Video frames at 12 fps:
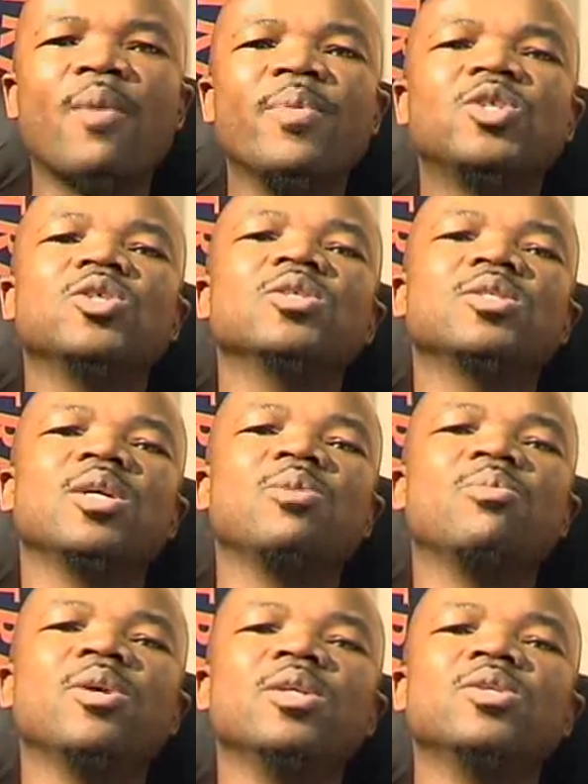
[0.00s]
mission
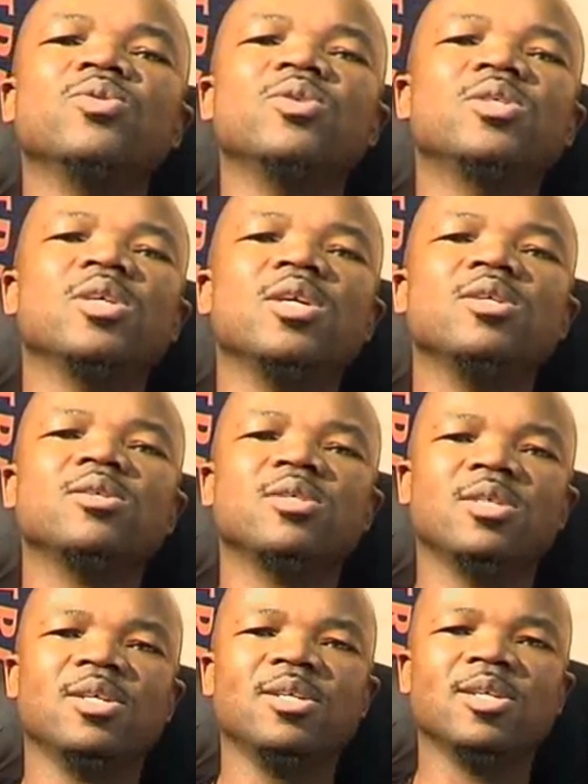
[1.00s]
statement, which
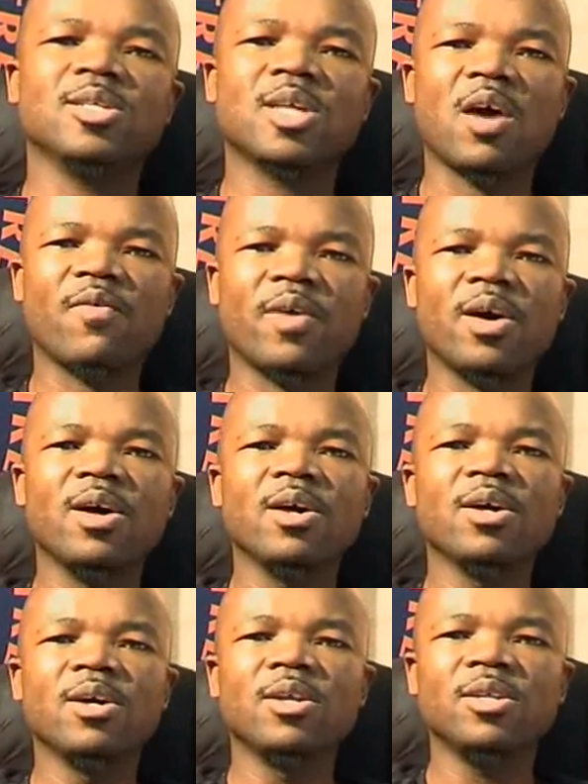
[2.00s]
says discover,
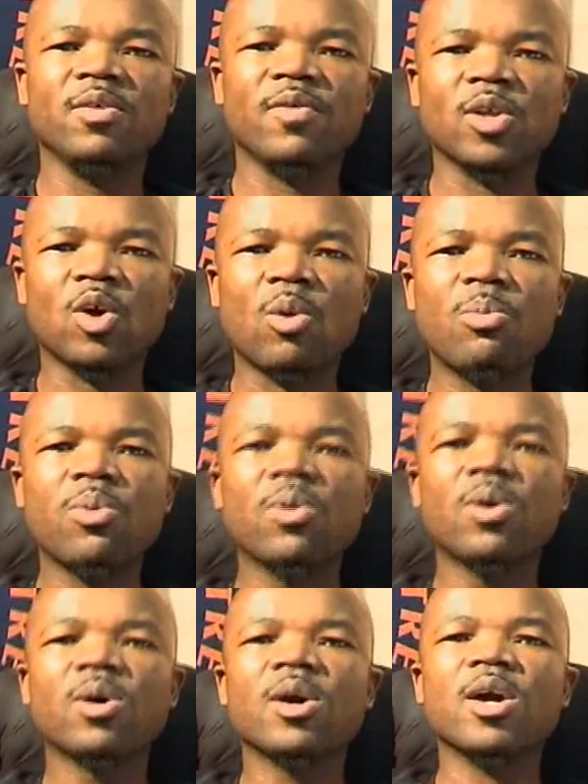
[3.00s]
develop,
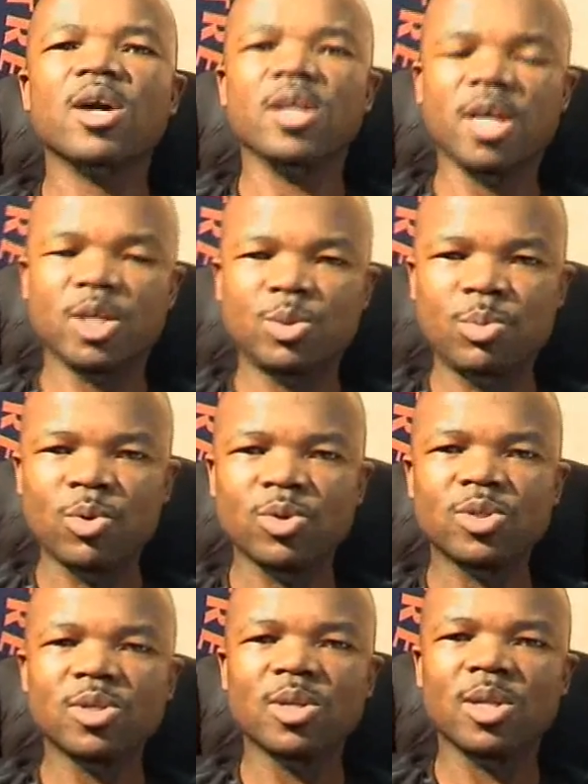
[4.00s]
and
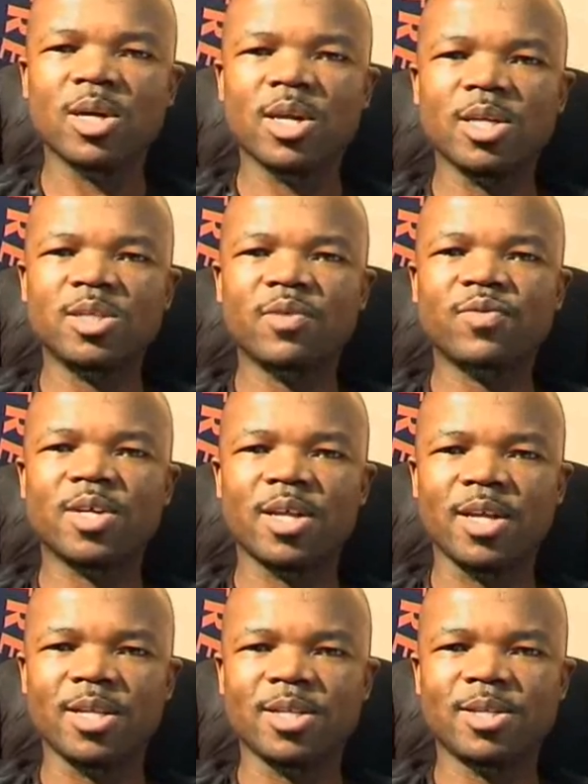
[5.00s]
expose the creative
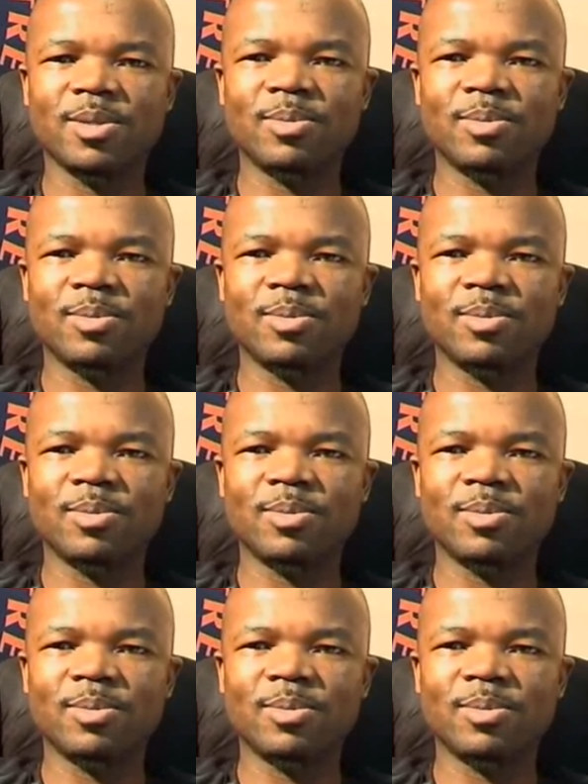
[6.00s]
talents.